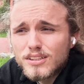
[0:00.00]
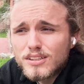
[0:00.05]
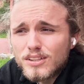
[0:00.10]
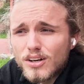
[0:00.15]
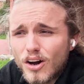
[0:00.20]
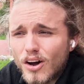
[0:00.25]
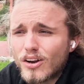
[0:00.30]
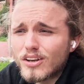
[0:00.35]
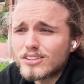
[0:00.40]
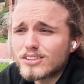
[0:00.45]

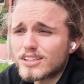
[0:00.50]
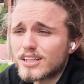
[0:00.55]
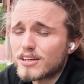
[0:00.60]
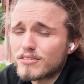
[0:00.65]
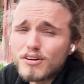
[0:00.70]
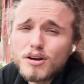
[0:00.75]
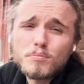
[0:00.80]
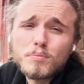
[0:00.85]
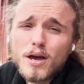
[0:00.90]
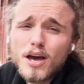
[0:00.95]
Honestly,
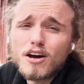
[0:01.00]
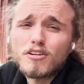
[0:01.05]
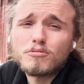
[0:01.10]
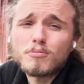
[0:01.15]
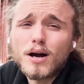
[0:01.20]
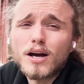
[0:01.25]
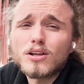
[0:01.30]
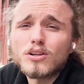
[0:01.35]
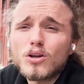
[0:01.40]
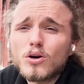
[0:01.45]
if I pay off
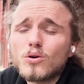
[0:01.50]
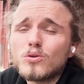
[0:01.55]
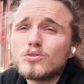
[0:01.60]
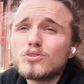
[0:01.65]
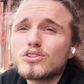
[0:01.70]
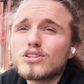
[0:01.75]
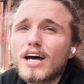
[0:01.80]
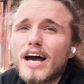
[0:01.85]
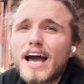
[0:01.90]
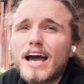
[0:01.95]
my
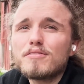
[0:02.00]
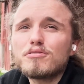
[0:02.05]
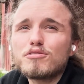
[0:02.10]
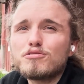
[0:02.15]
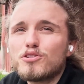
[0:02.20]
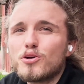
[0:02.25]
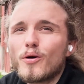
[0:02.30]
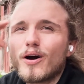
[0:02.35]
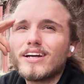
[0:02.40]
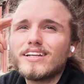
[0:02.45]
loans, I have a
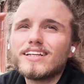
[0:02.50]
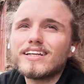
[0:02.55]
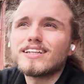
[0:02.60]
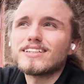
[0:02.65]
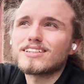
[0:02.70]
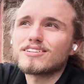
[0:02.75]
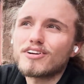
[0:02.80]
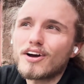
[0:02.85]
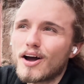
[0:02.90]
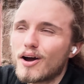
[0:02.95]
few
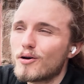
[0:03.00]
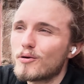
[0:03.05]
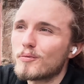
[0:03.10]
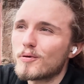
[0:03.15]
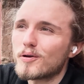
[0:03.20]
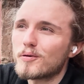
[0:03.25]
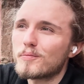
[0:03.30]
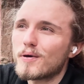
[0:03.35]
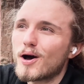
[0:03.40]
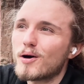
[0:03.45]
ideas of how I'm
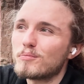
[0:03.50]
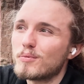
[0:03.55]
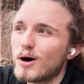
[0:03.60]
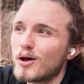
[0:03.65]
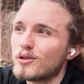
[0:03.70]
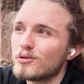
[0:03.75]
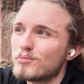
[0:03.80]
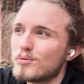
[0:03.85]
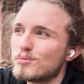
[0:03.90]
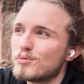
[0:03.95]
going to help
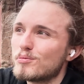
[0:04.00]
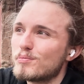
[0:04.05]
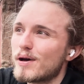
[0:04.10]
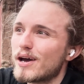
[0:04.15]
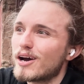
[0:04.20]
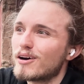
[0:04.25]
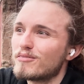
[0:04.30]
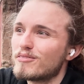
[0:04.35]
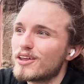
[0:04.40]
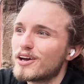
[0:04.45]
other people
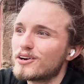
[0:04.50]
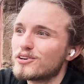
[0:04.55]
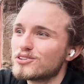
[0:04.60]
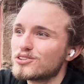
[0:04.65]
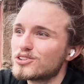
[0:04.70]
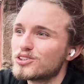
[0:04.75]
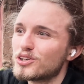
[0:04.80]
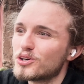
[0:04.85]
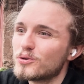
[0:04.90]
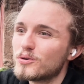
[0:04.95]
pay off
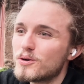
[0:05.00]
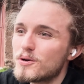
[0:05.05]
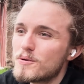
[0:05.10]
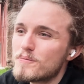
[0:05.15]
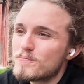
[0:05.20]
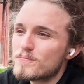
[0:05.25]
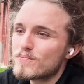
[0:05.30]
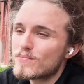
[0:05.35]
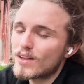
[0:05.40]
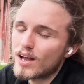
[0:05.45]
theirs too.
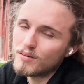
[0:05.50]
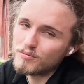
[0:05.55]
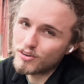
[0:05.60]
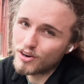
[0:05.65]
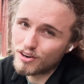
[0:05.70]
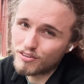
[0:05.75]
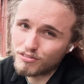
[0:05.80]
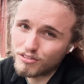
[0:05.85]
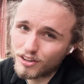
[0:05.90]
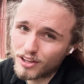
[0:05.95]
I'm
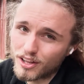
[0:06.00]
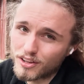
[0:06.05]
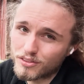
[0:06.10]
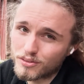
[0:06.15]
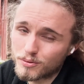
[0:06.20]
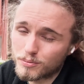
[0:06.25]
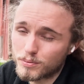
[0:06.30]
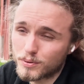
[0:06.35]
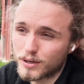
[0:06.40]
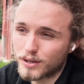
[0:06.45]
very
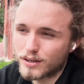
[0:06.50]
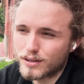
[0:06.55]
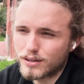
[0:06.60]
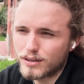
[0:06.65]
philanthropically